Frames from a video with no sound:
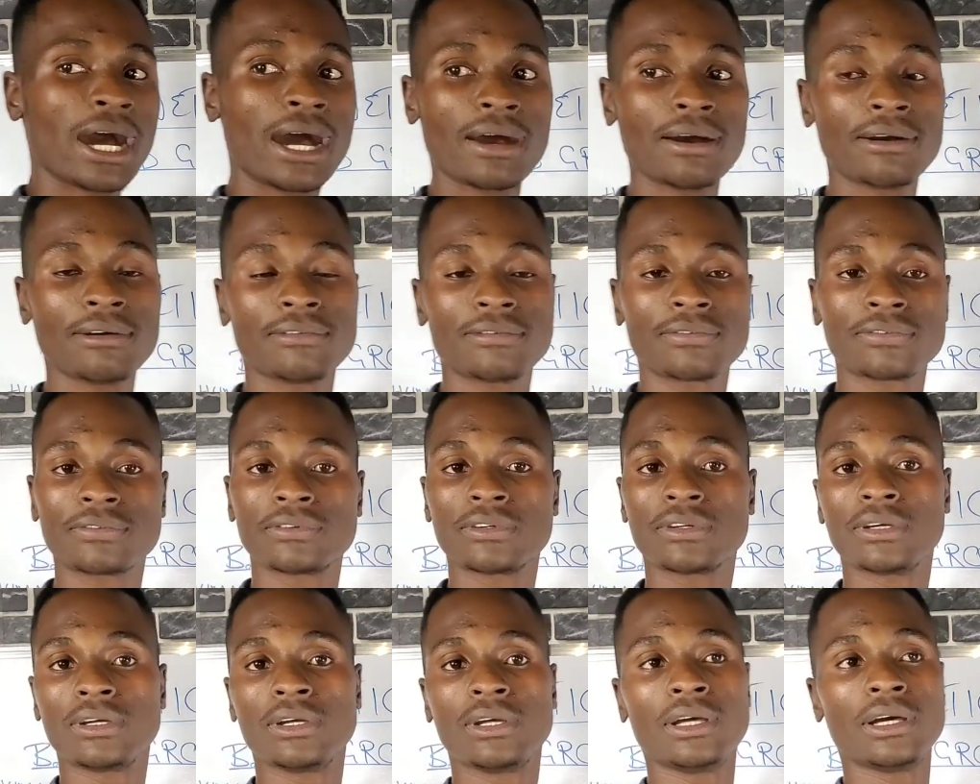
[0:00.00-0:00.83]

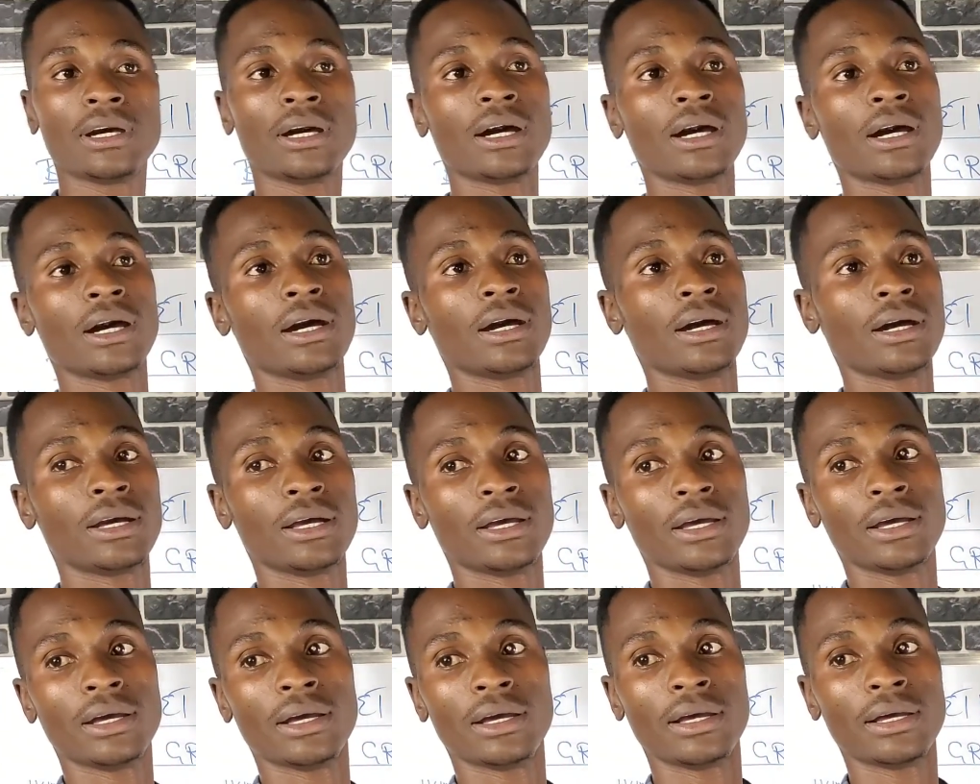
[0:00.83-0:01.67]
have
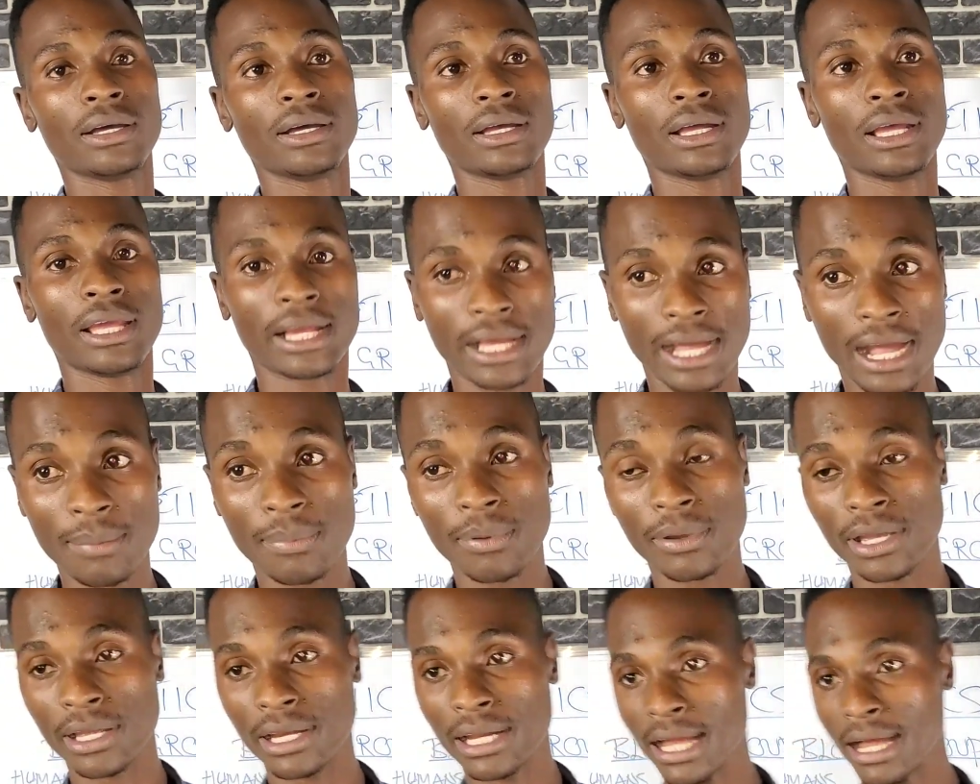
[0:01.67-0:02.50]
a
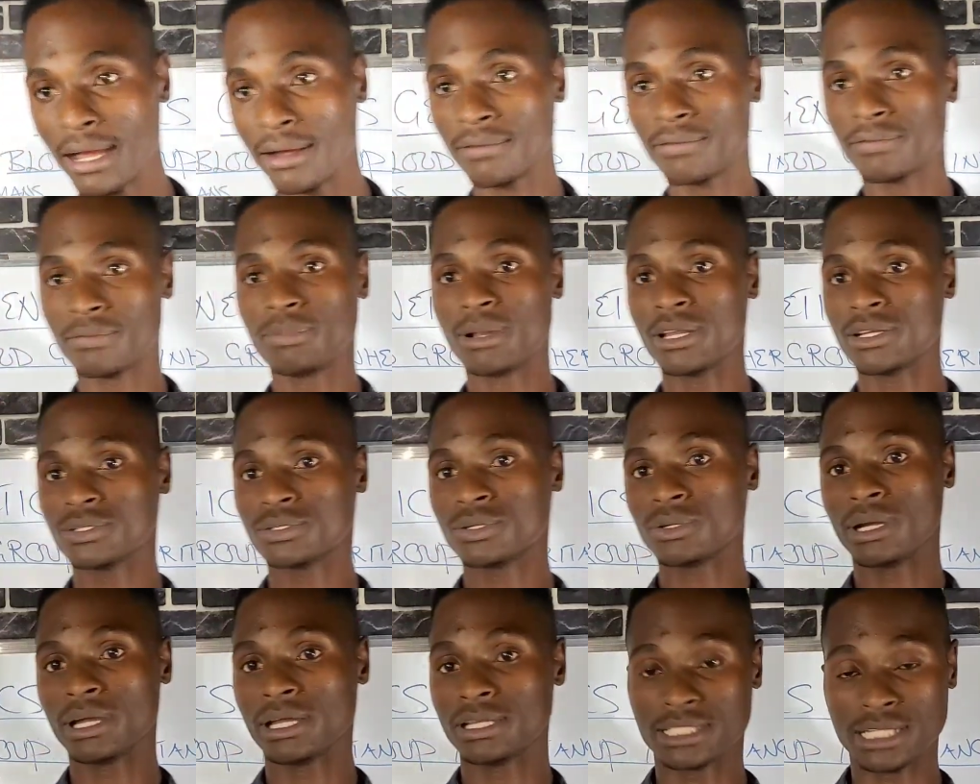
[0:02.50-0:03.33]
couple can have
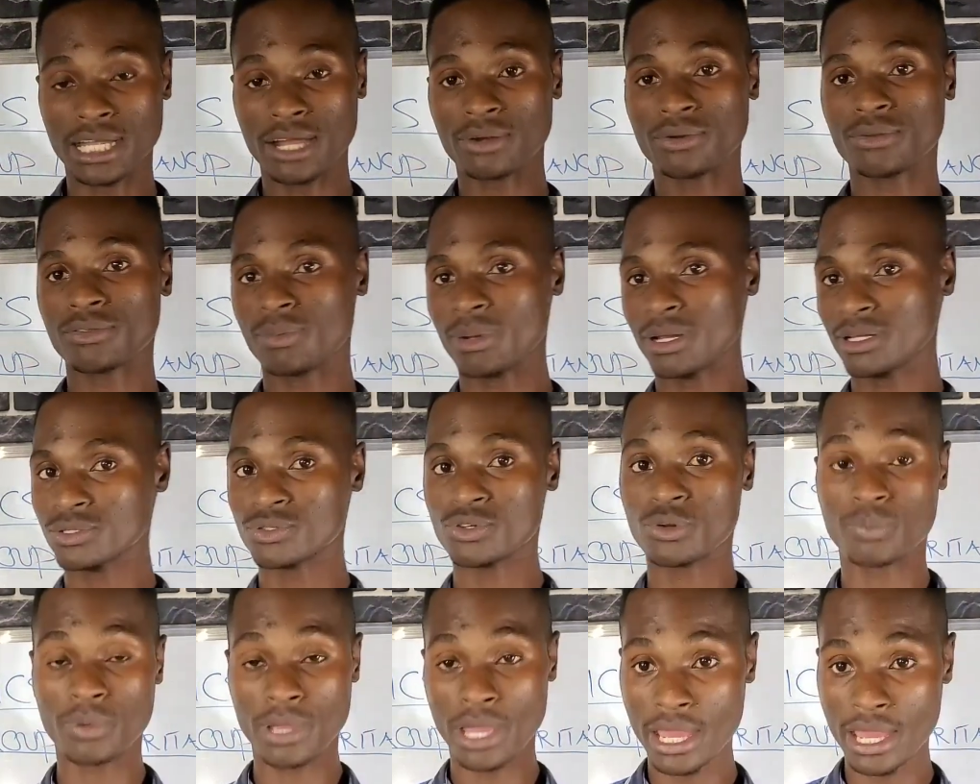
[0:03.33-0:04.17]
a child with
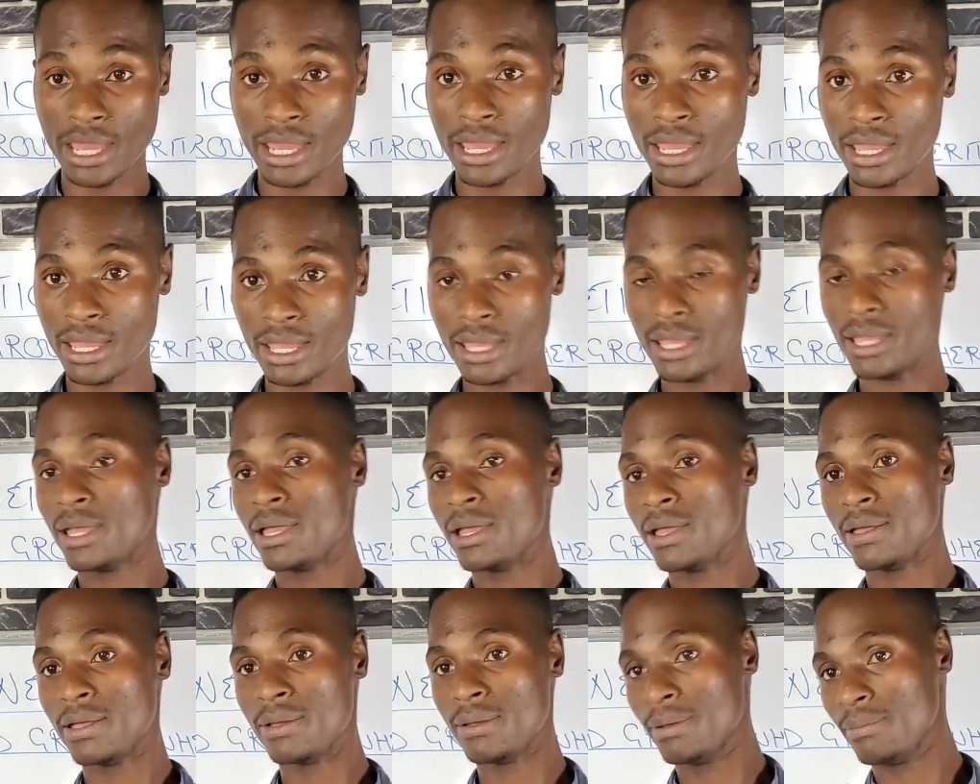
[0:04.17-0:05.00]
blood group A,
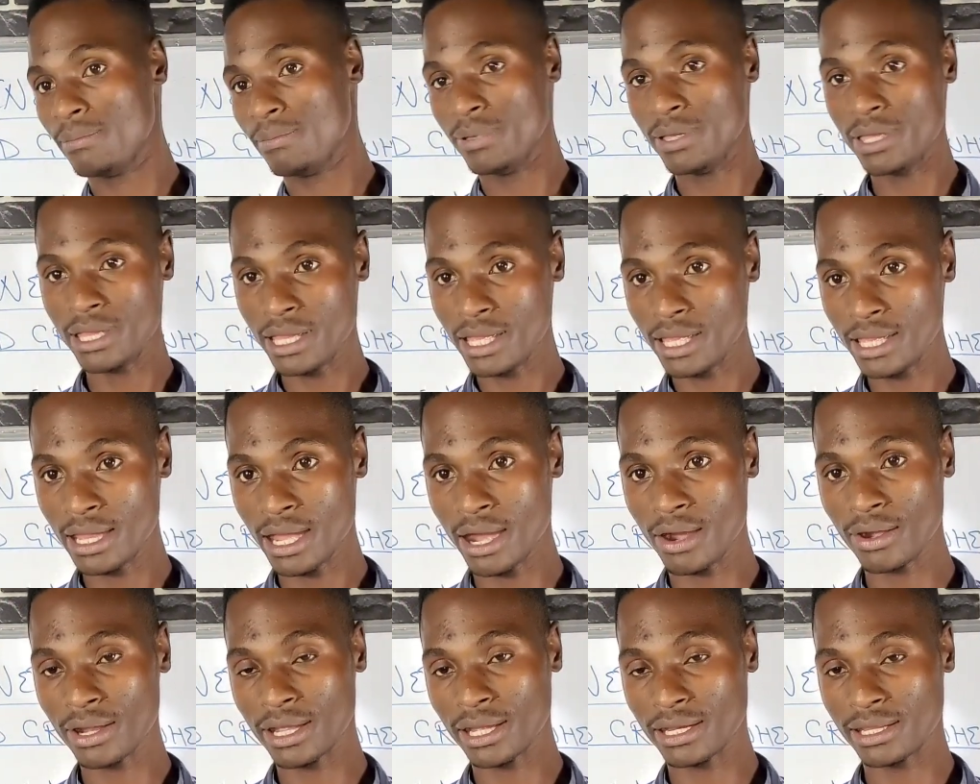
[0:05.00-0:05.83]
B.
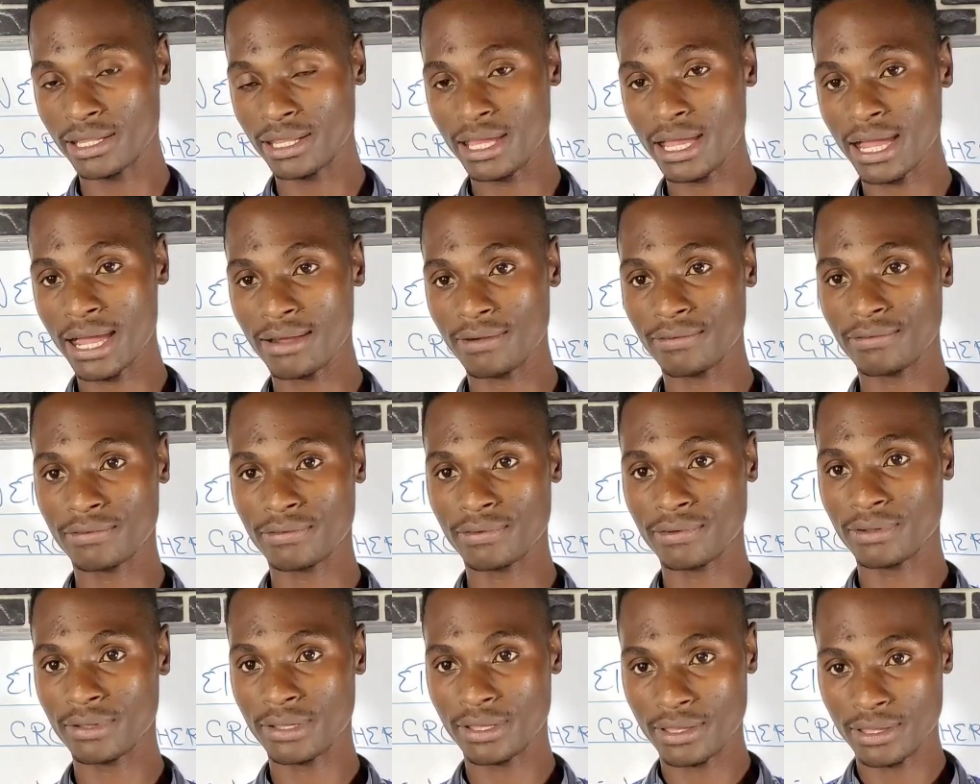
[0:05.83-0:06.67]
How can they
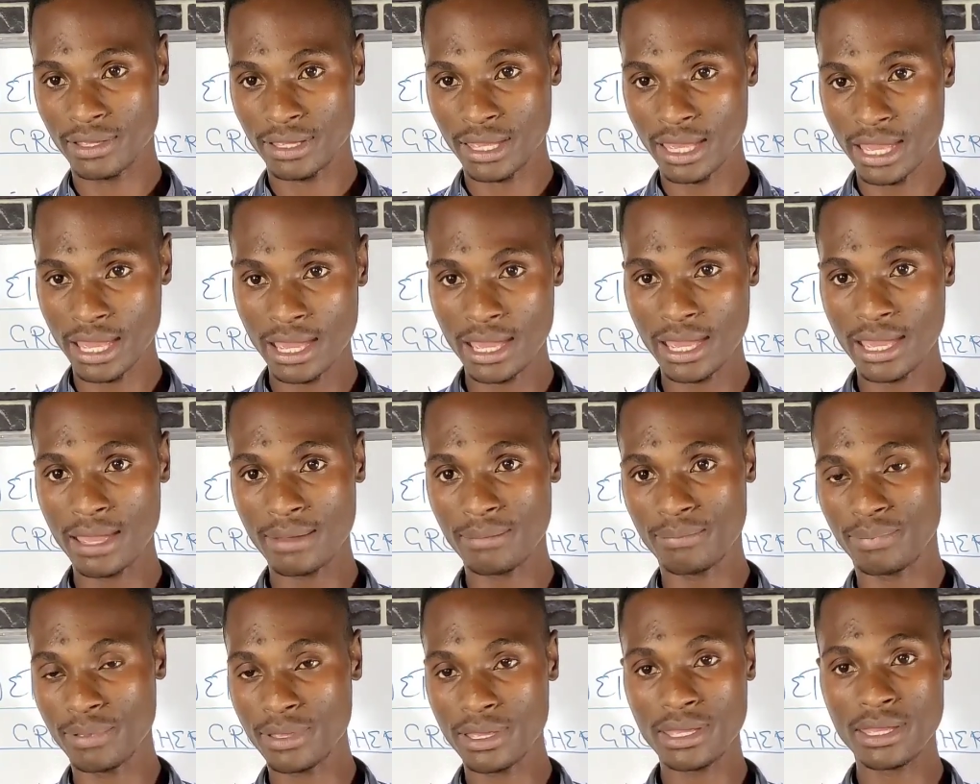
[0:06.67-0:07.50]
have
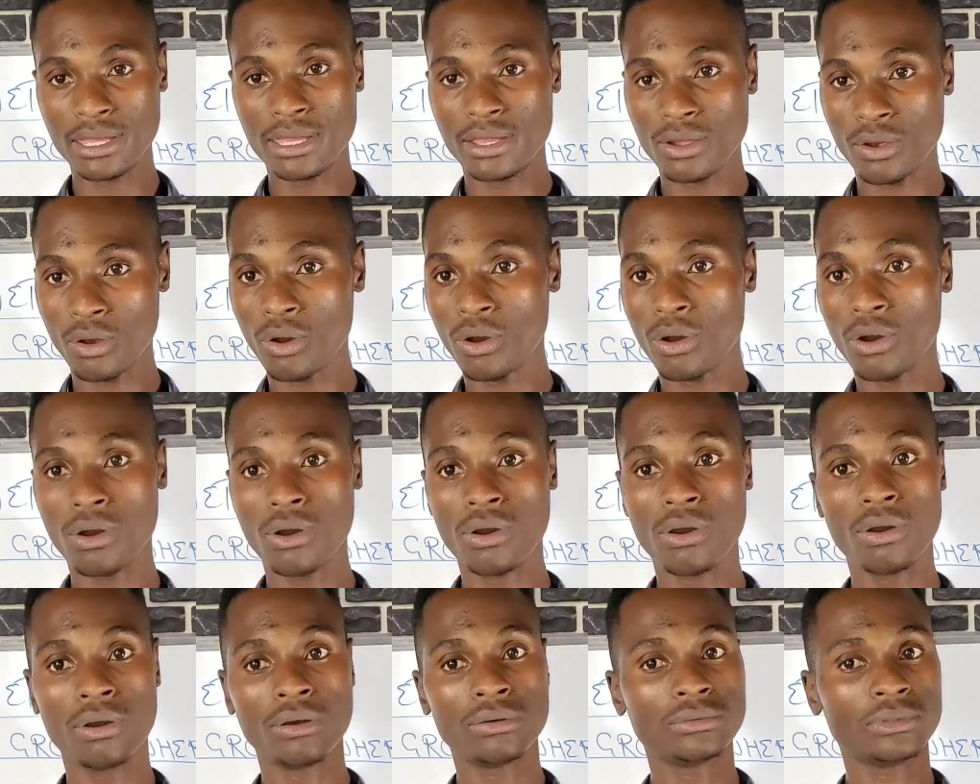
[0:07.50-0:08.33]
A, B,
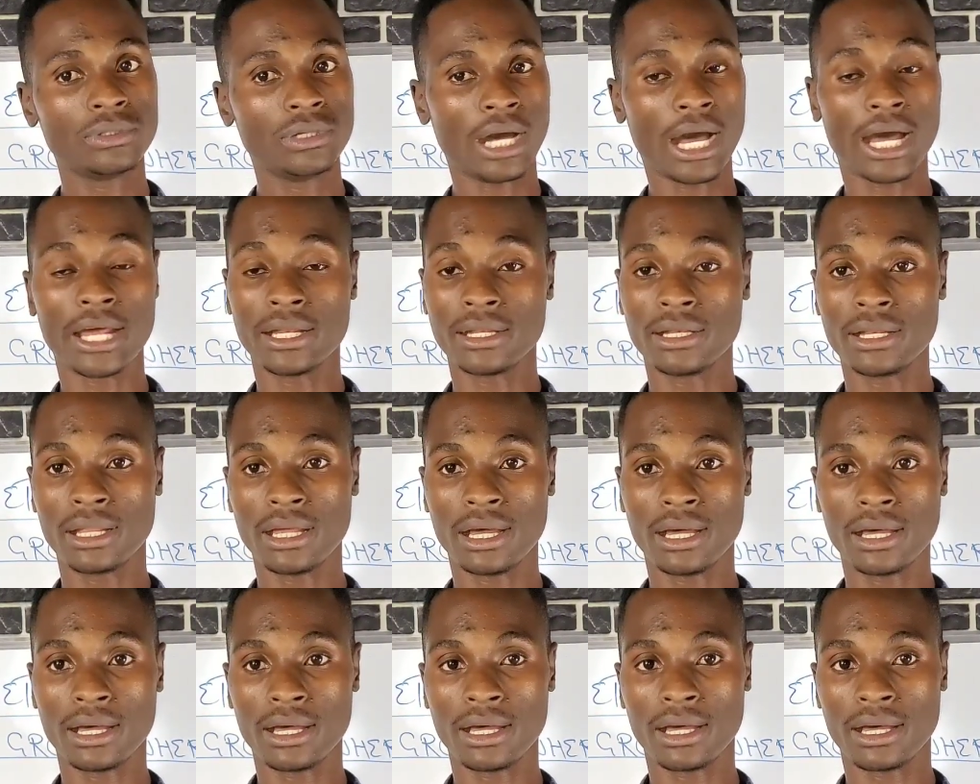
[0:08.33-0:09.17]
O,
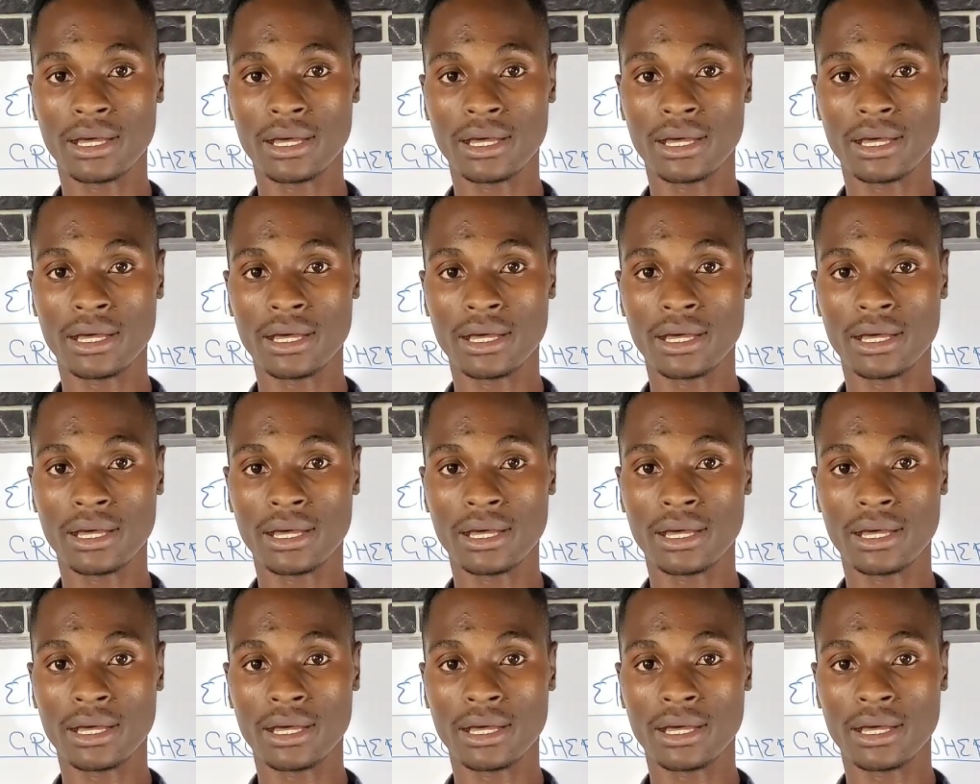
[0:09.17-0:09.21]
and